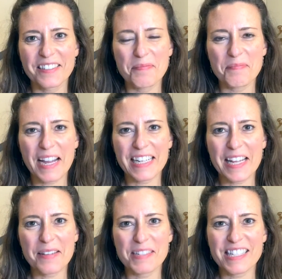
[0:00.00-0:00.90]
My
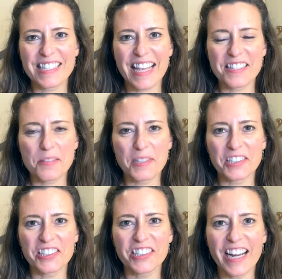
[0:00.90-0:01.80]
name is Tess
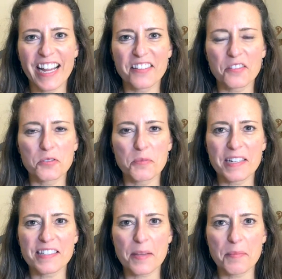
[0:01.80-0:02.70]
Miller, and through my
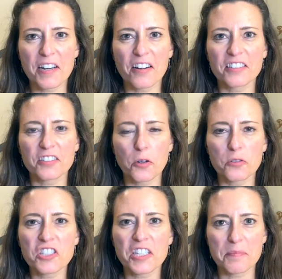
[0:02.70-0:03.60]
seminar and
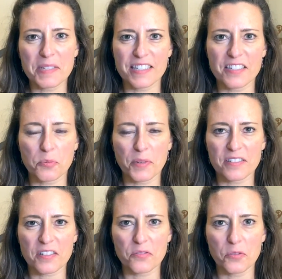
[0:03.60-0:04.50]
coaching business, Wings
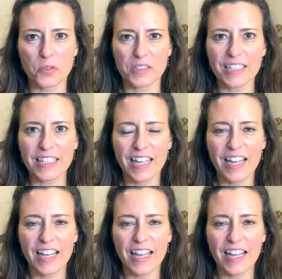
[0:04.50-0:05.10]
Unfolded,